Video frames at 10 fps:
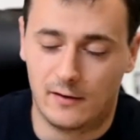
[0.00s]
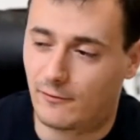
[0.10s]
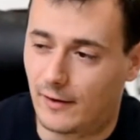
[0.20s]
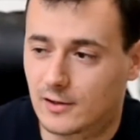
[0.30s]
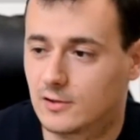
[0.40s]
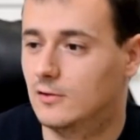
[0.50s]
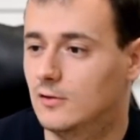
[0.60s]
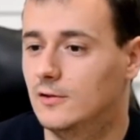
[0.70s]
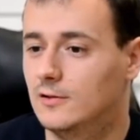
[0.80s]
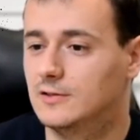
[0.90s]
fractional
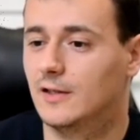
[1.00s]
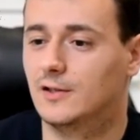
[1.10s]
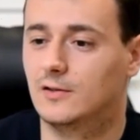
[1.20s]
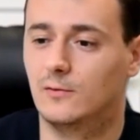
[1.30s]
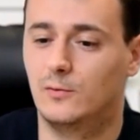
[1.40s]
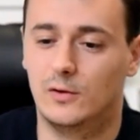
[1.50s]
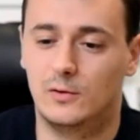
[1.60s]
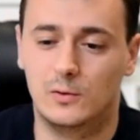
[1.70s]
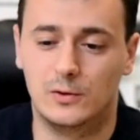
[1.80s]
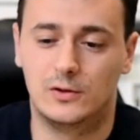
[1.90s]
utilization of
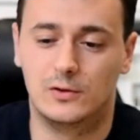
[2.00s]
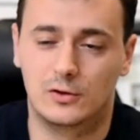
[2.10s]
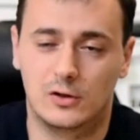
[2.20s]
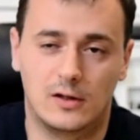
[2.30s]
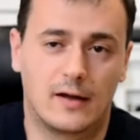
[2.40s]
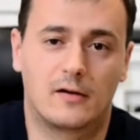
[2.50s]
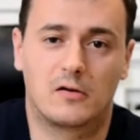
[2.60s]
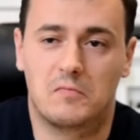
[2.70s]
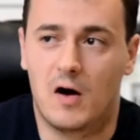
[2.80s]
VO2 is usually like